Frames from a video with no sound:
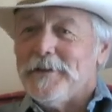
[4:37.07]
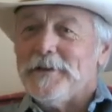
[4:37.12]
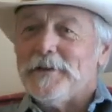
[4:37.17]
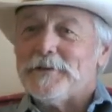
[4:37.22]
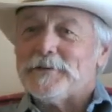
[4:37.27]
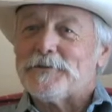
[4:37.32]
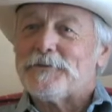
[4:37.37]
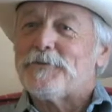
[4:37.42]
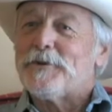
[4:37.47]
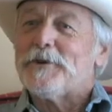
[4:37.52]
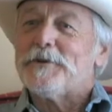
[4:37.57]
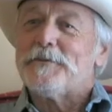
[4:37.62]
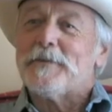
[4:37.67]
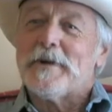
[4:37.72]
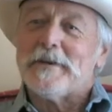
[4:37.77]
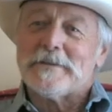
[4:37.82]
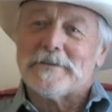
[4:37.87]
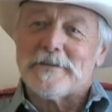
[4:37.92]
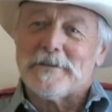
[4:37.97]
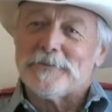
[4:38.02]
As a friend of
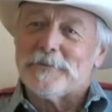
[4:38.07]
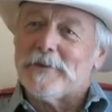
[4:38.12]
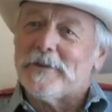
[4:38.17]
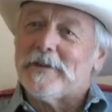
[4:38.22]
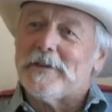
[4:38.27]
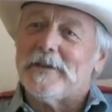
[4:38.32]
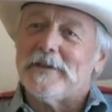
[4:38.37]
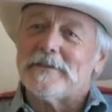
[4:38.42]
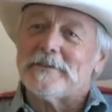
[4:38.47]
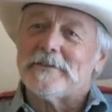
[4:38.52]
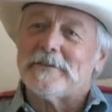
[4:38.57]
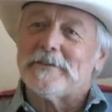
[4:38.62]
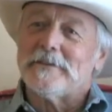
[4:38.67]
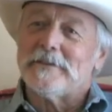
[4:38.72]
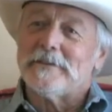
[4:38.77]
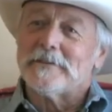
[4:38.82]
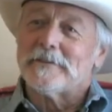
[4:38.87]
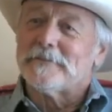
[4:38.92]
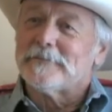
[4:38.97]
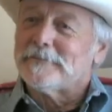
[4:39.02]
mine said one day, he said,
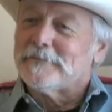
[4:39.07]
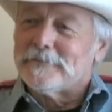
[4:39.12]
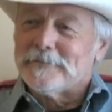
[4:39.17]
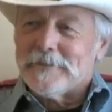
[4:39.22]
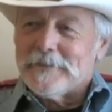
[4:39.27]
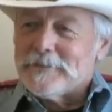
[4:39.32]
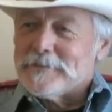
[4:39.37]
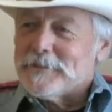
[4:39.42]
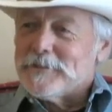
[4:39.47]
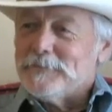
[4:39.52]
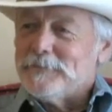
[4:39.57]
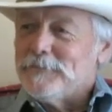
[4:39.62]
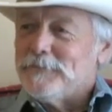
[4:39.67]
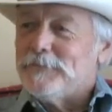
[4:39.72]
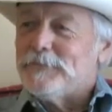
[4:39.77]
look, he said,